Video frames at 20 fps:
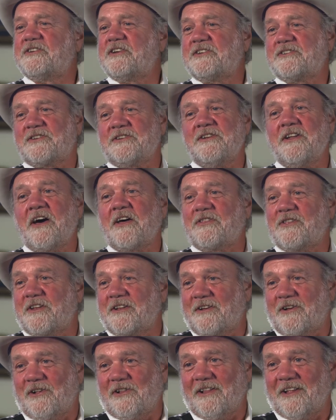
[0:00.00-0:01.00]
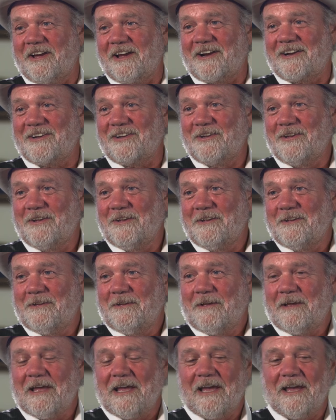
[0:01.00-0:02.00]
Just nothing clicked,
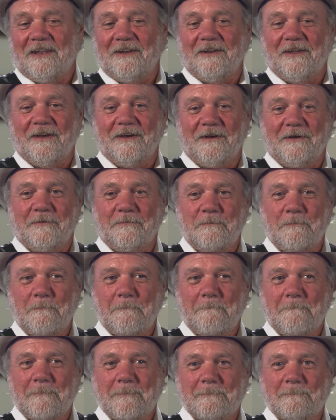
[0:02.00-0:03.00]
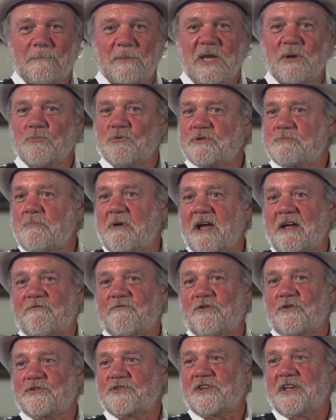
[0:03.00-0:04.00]
and it was my
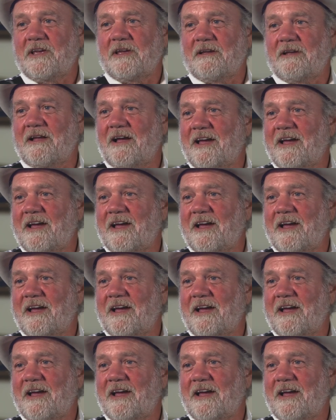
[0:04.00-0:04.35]
first gig.